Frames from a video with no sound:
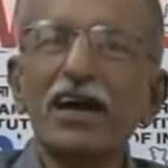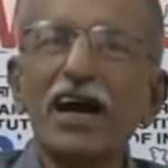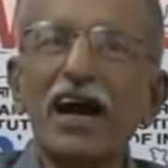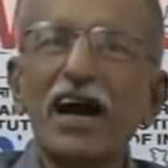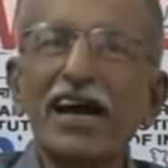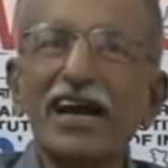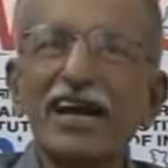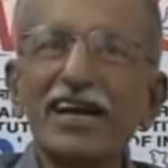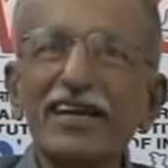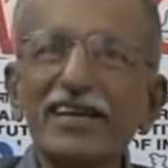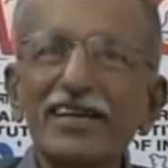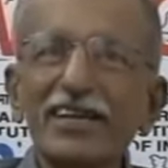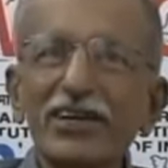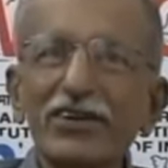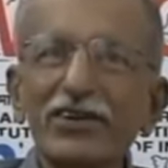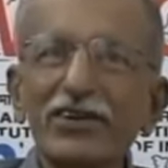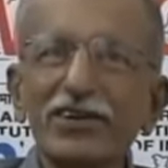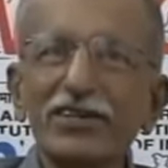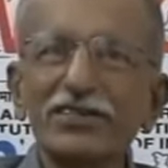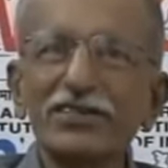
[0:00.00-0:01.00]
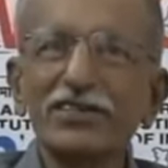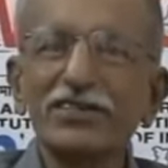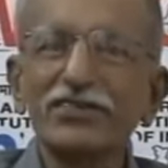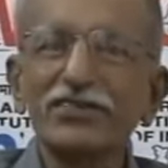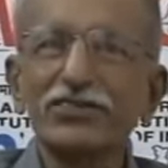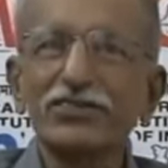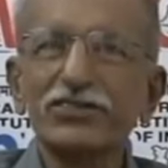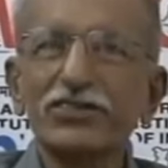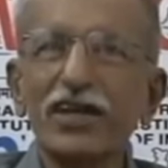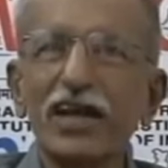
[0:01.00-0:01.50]
IRD regulations,
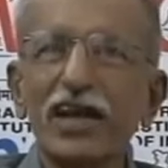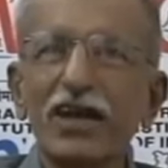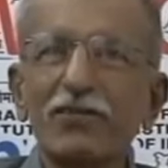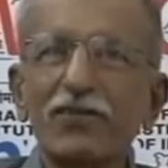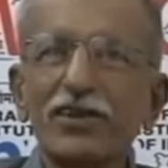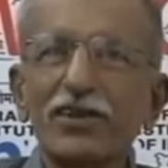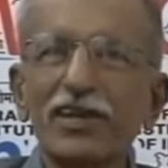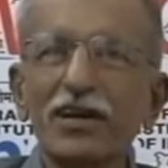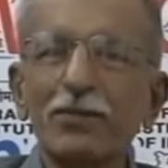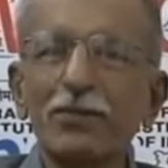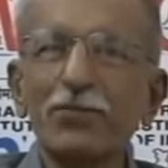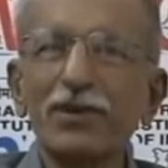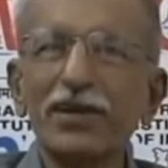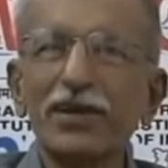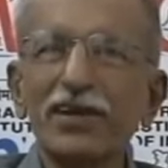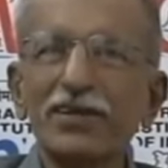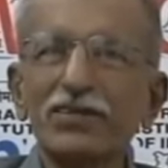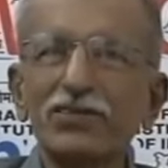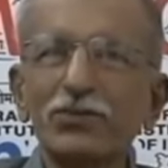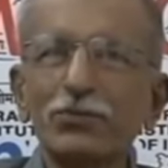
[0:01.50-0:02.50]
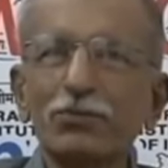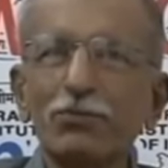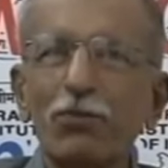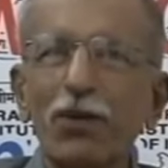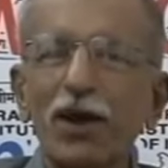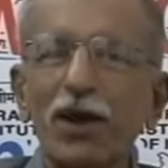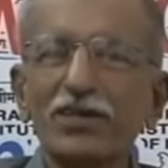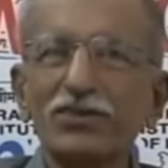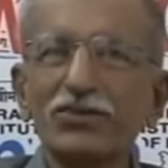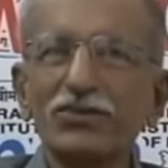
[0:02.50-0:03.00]
every company has to
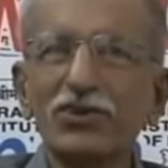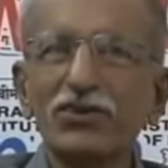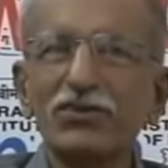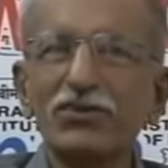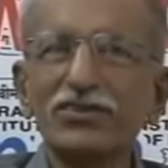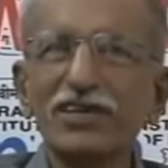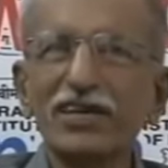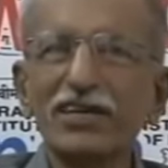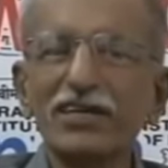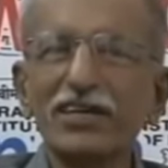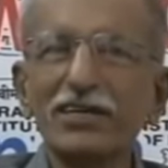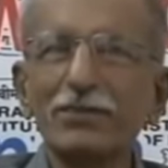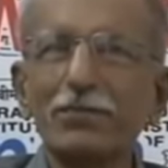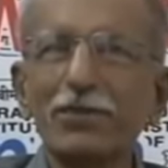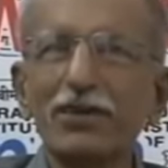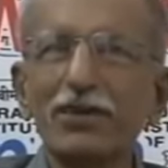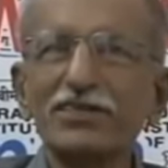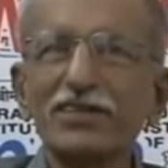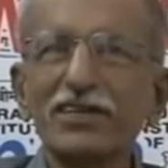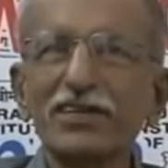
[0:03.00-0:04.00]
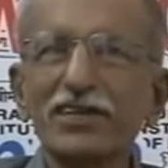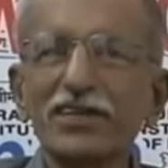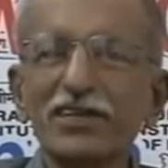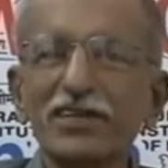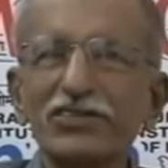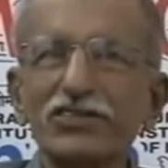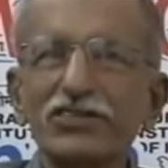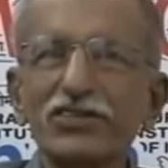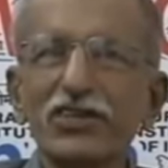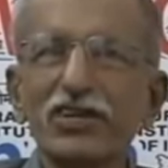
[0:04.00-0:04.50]
pass on certain
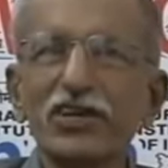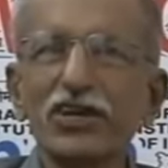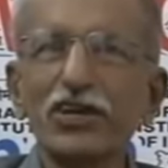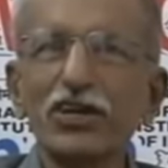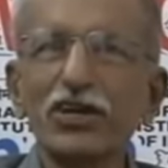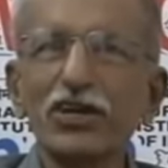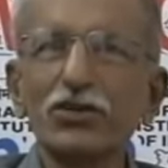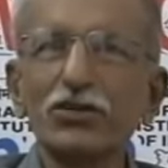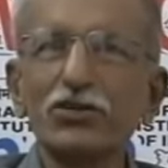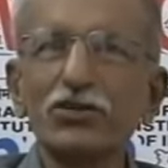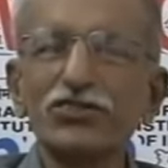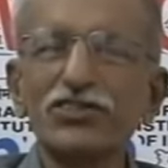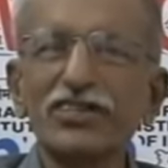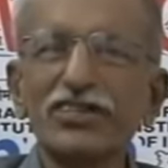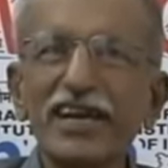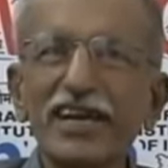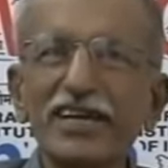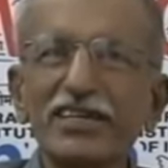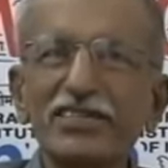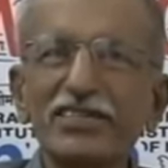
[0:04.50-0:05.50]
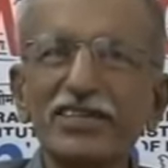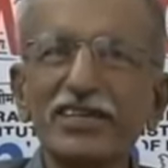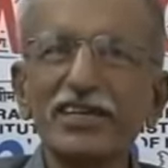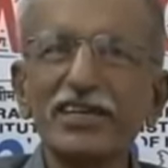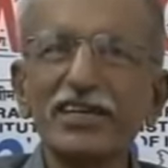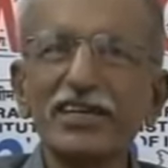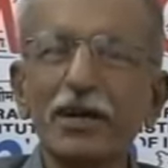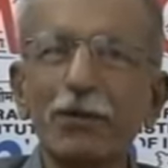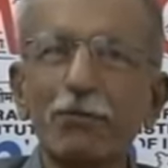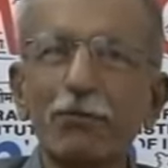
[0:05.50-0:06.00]
percentage to
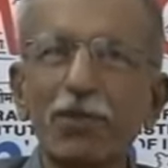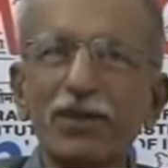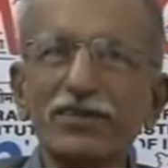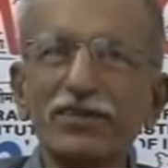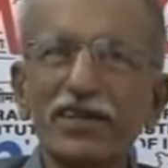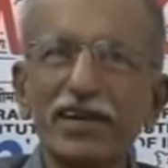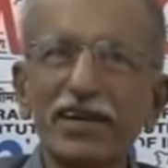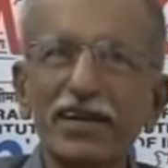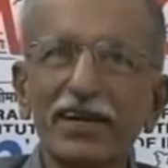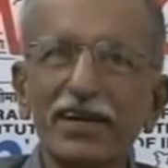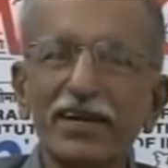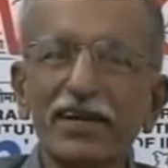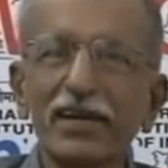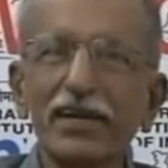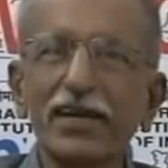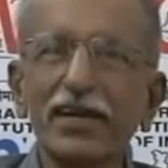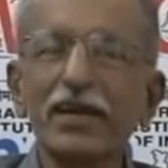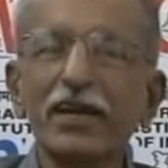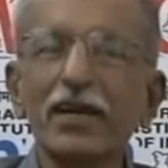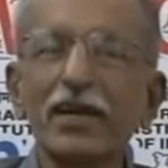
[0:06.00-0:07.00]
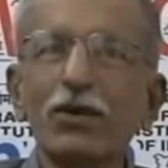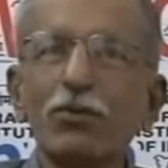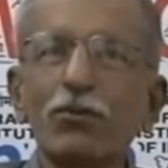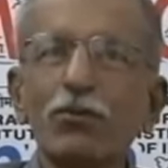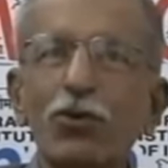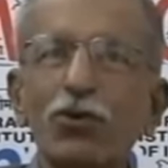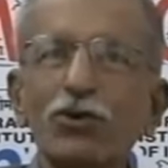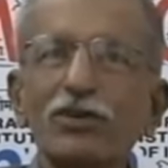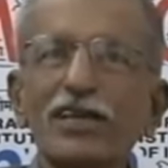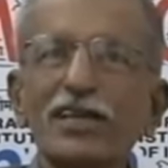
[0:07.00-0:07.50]
GIC compulsorily.
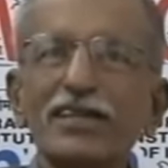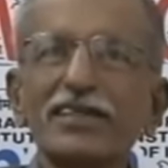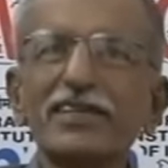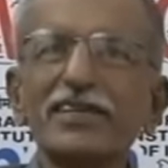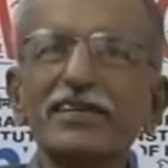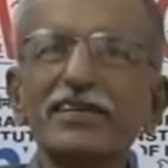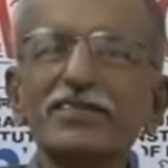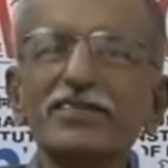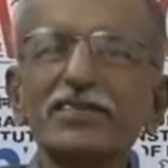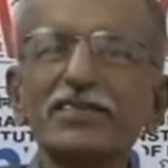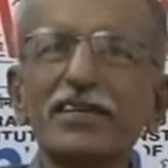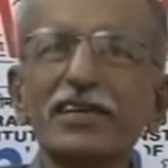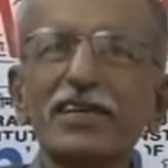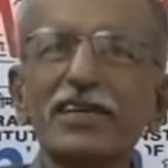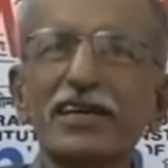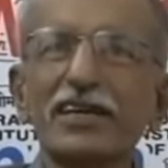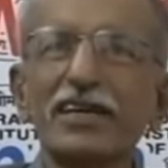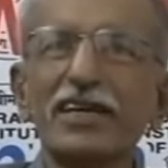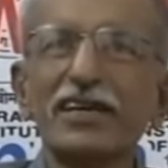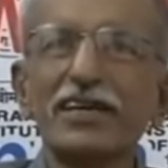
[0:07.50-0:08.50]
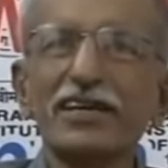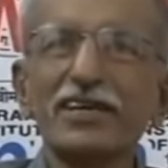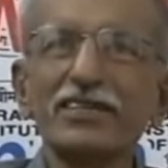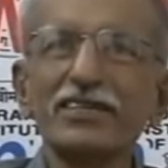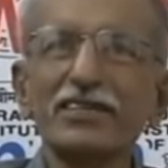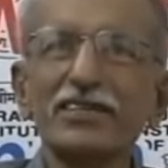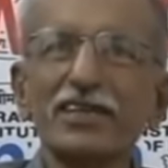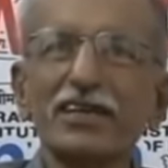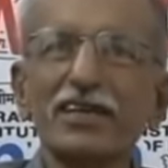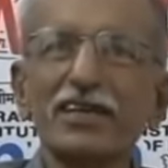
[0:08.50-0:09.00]
More than this, it is
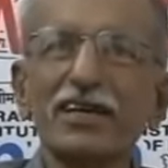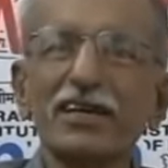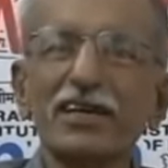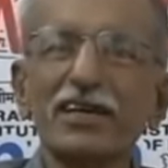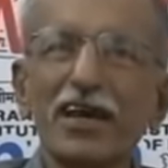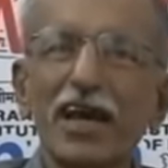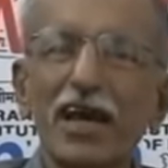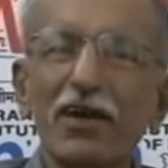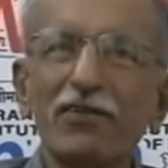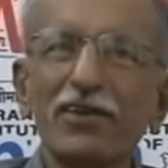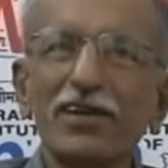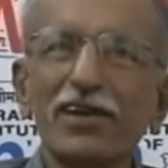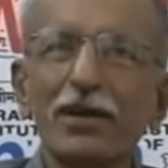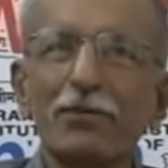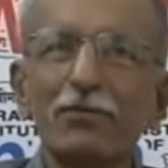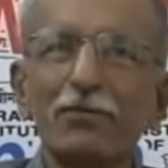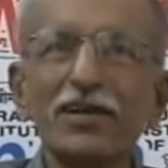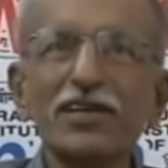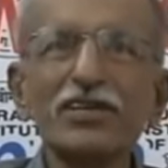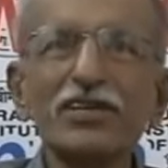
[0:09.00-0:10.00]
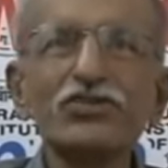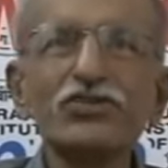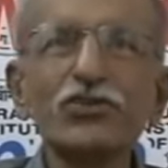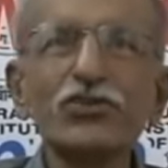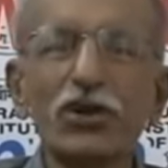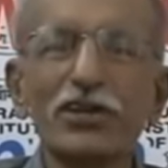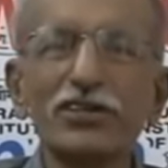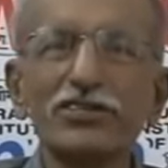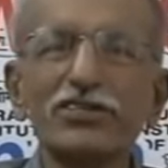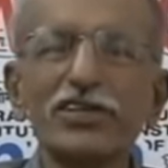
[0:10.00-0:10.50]
every company's
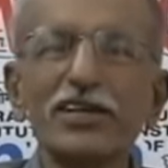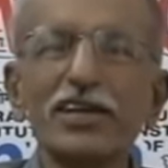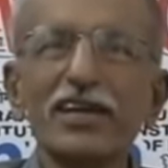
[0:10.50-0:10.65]
choice.